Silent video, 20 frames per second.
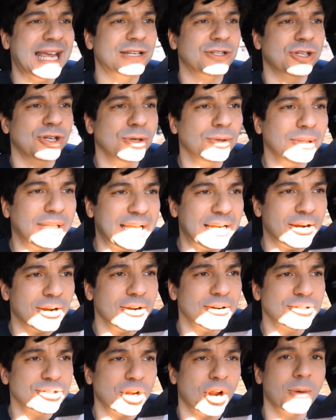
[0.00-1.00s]
a
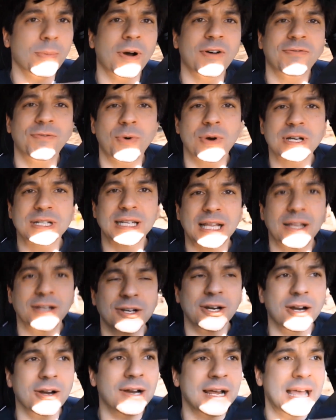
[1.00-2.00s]
2-liter turbo
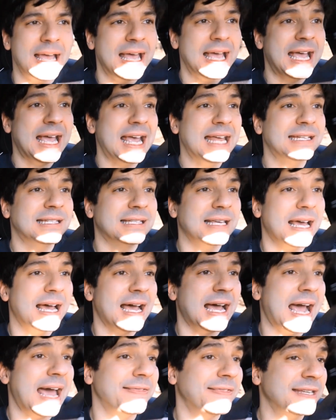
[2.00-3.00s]
4-cylinder. It's
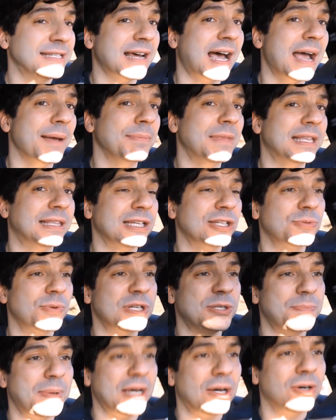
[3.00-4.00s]
at the time that this
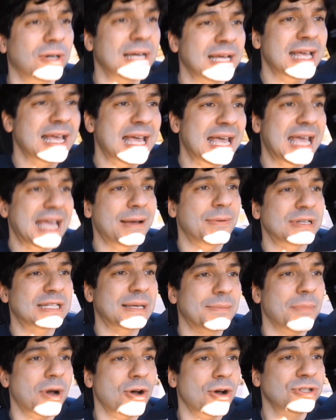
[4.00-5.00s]
was built, it
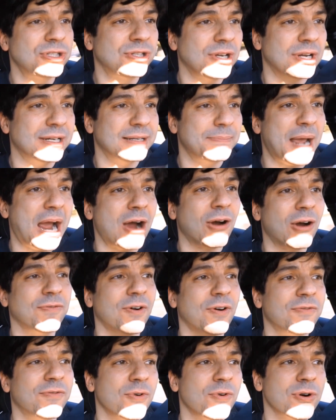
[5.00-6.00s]
was the most
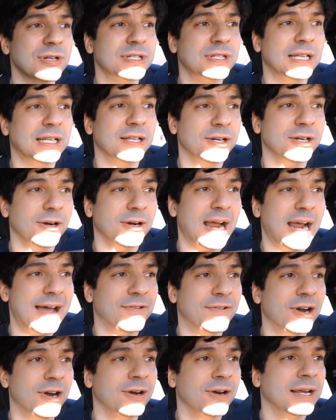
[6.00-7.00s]
powerful 4-cylinder
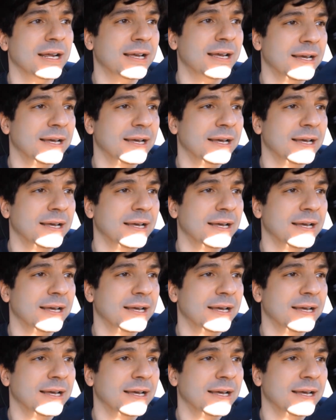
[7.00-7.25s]
ever.